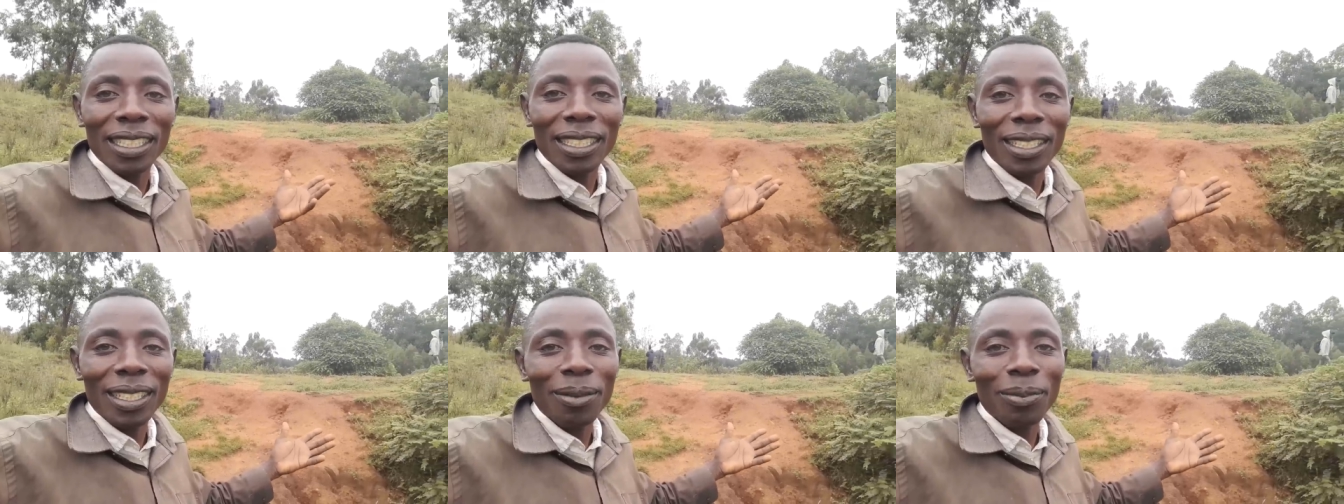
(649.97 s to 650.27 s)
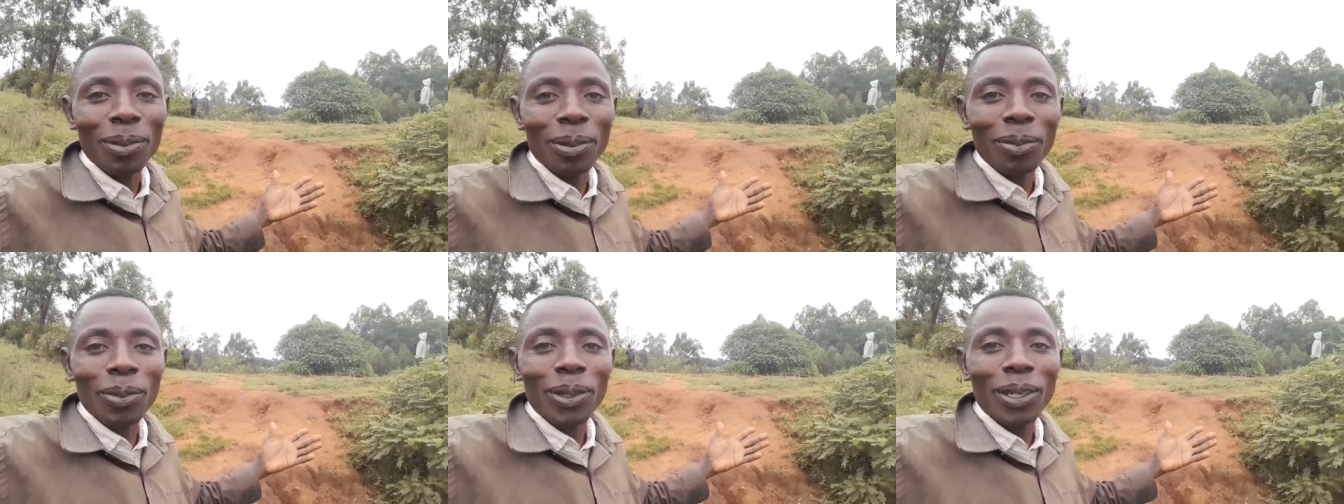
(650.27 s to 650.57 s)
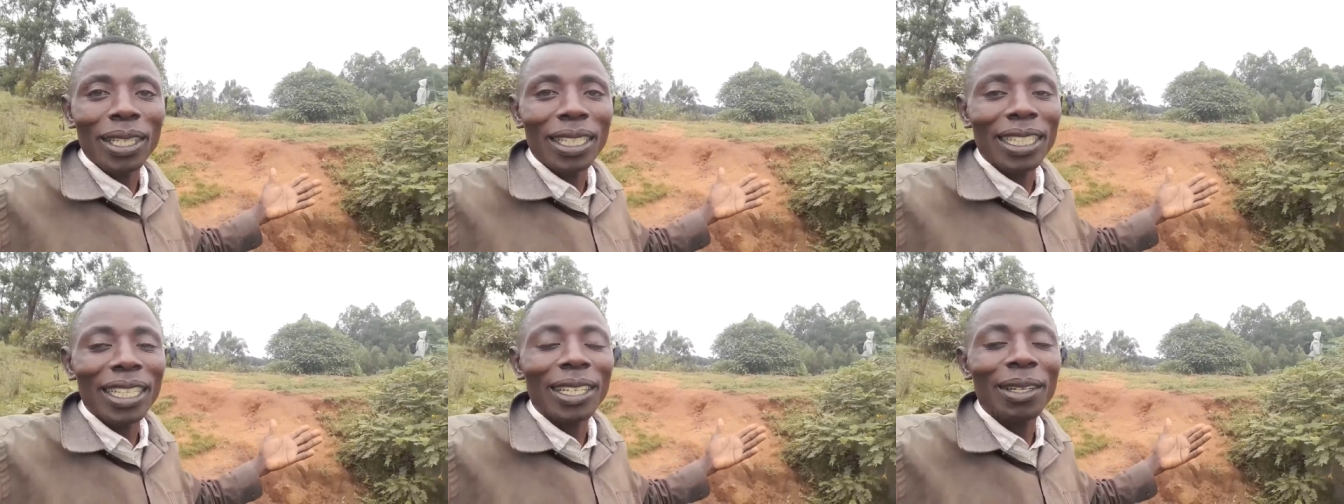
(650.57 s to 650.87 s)
the
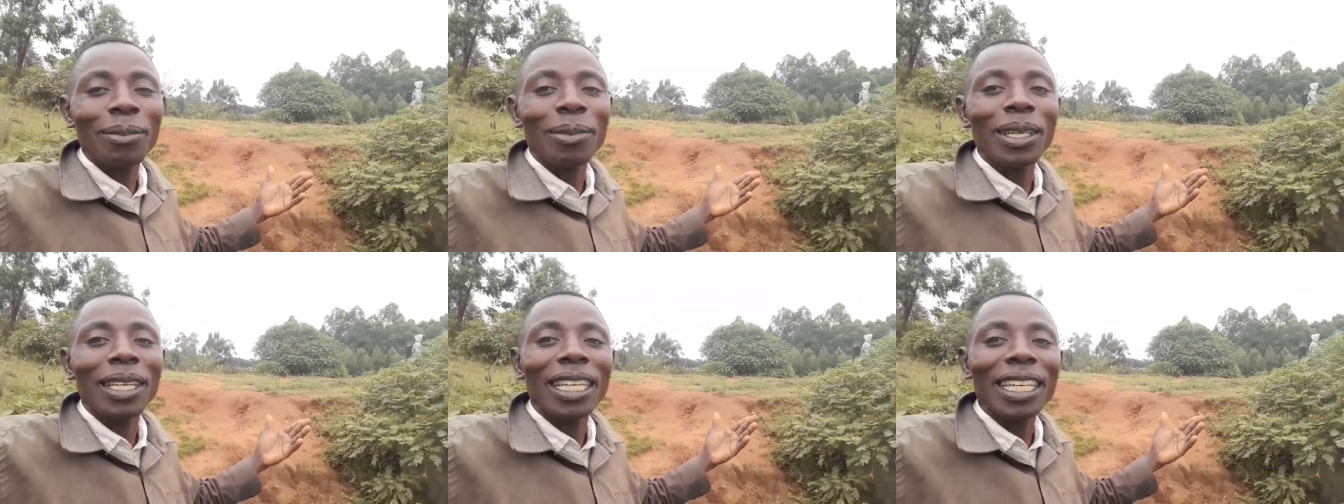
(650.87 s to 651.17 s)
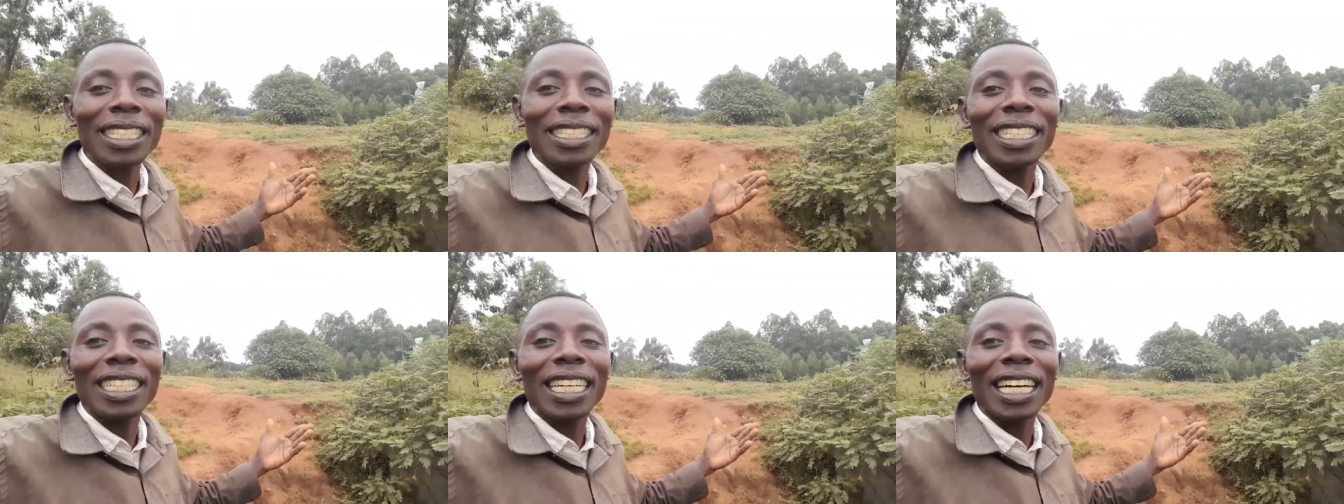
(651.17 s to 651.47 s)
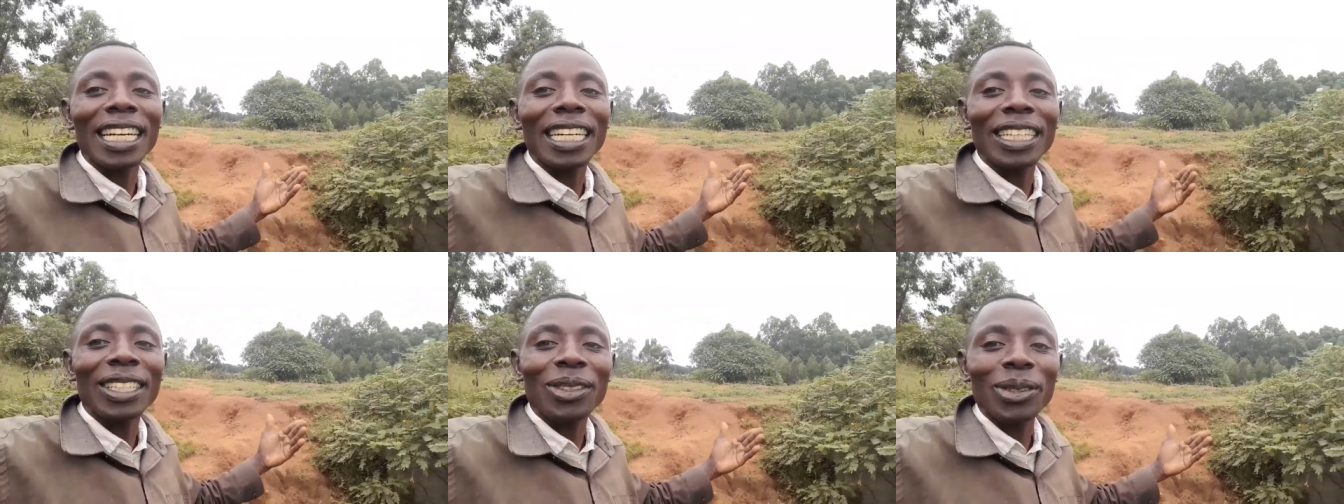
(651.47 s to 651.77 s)
people, they will be eating
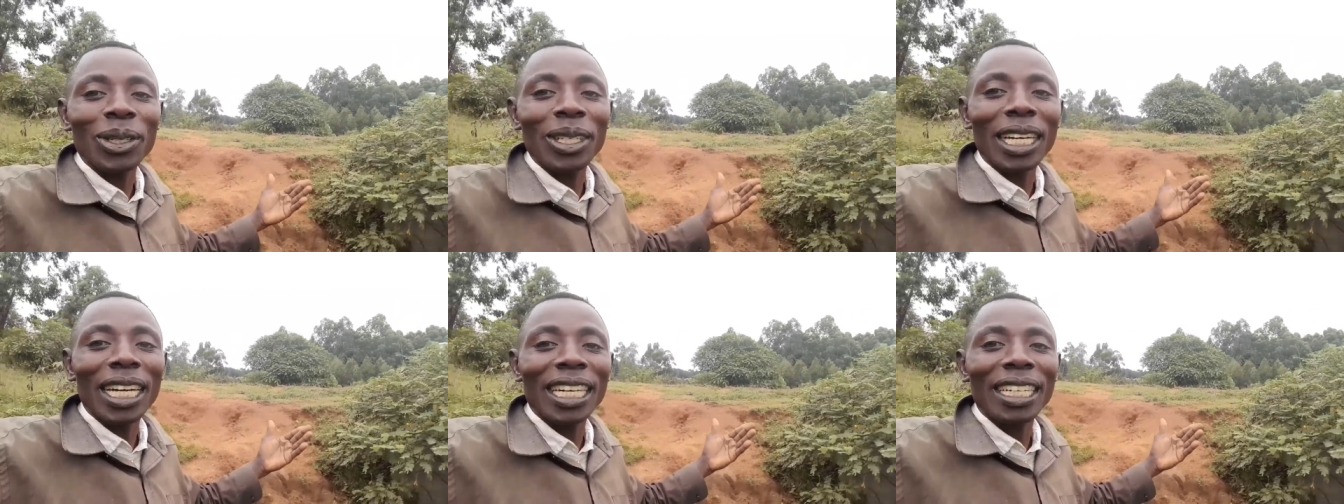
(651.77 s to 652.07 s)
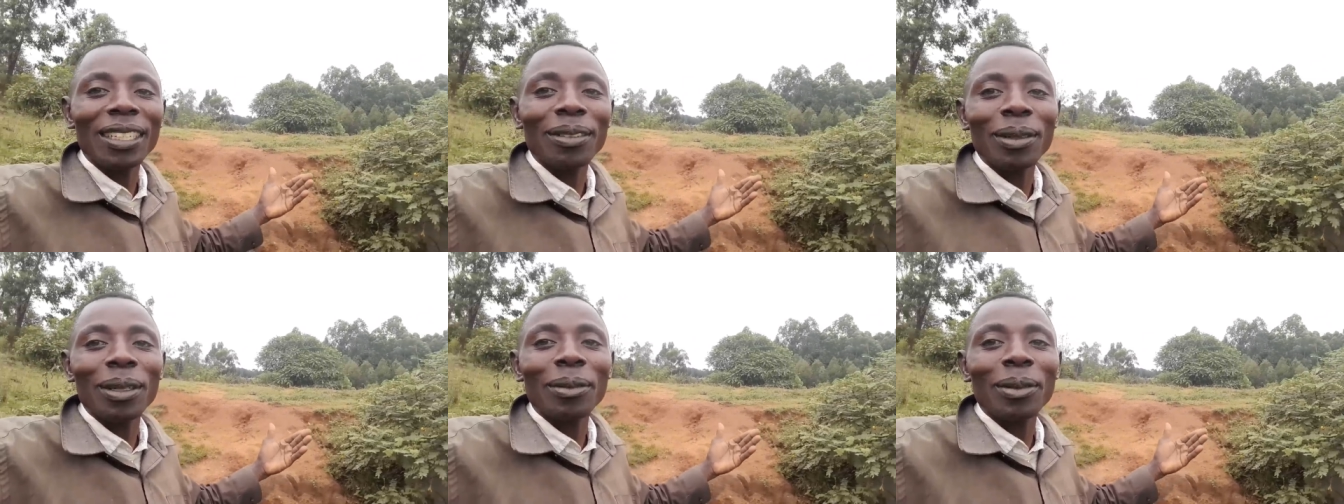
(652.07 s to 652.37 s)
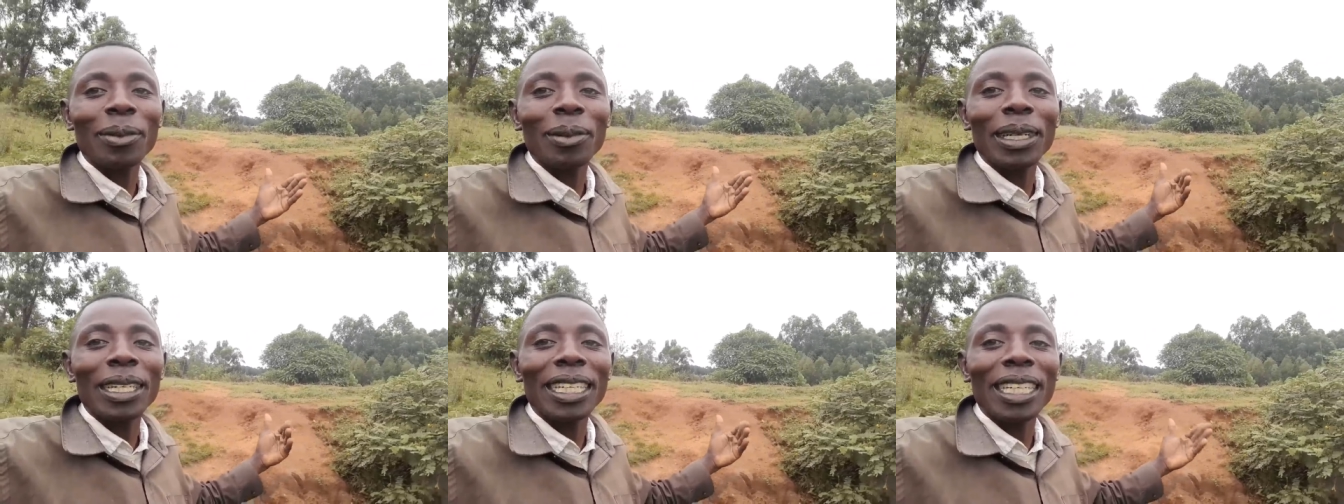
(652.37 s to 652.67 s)
and enjoy and
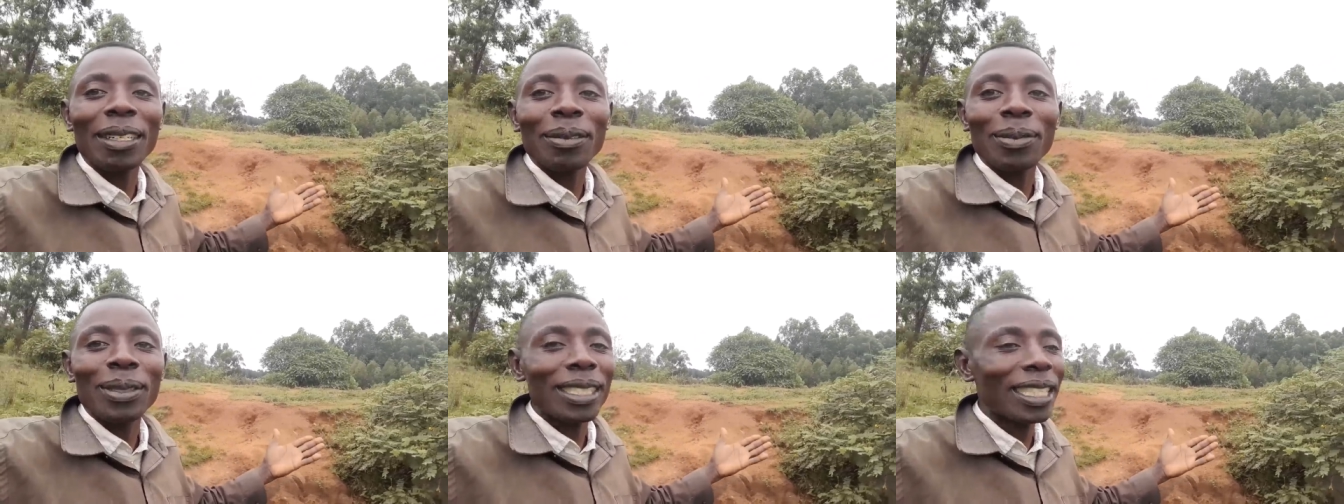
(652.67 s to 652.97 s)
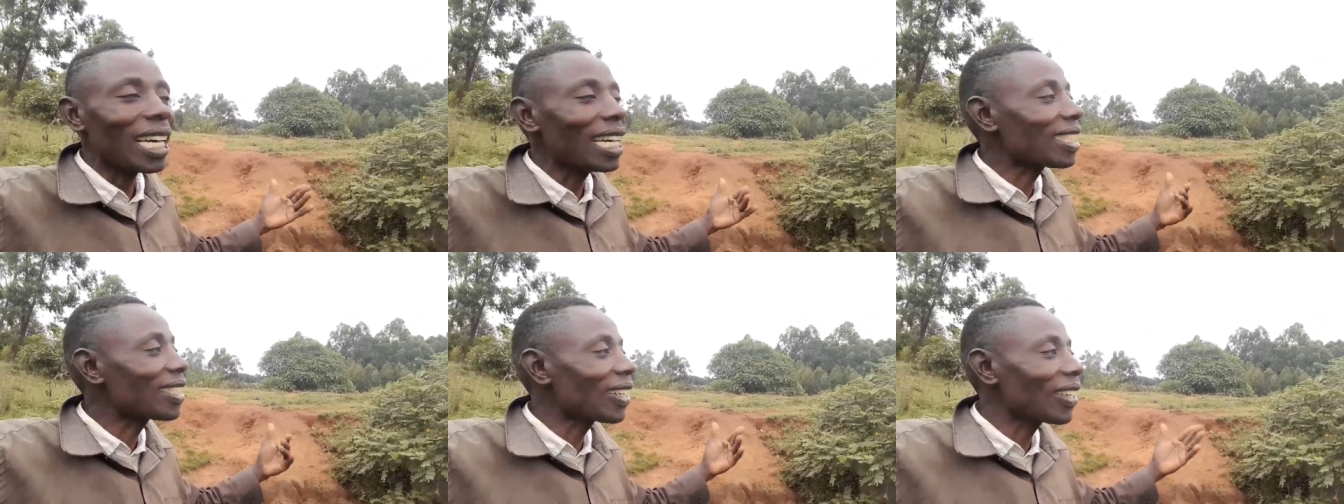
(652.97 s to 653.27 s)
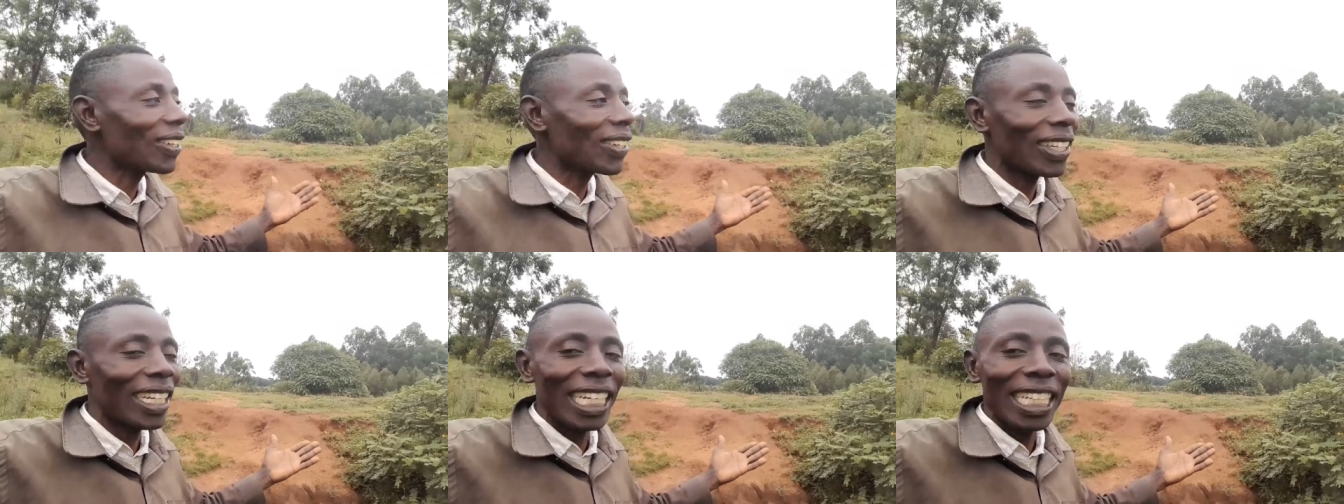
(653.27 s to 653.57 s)
remember my names. That's
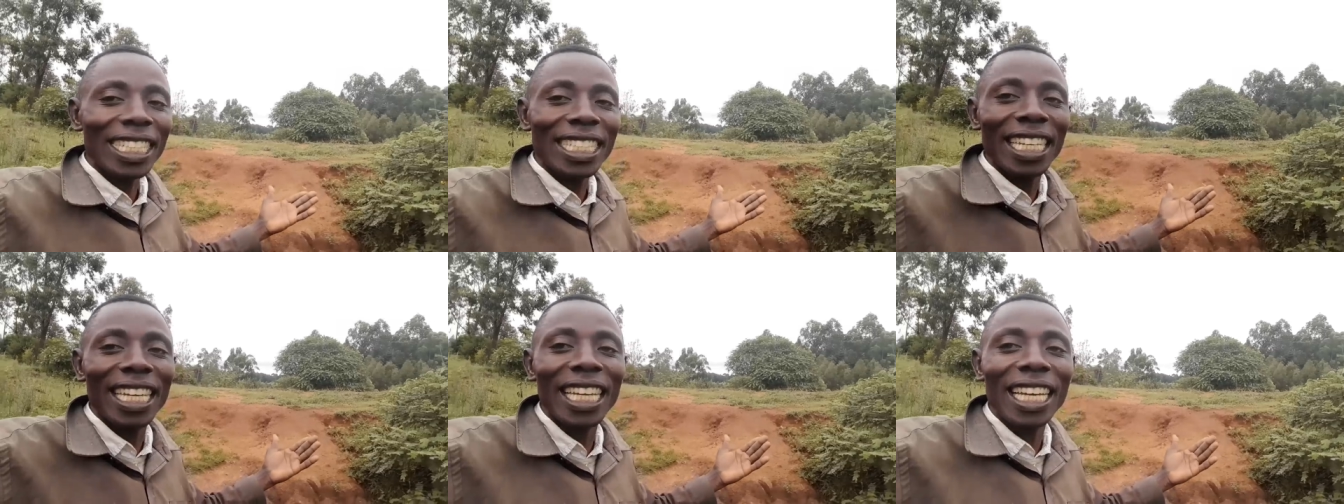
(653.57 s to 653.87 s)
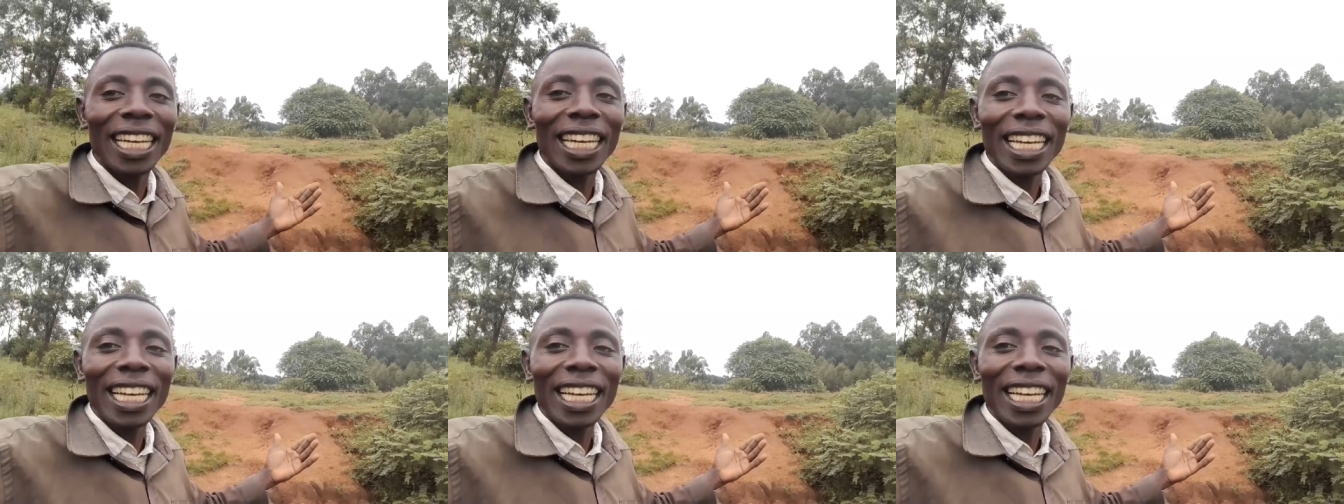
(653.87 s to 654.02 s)
all, guys.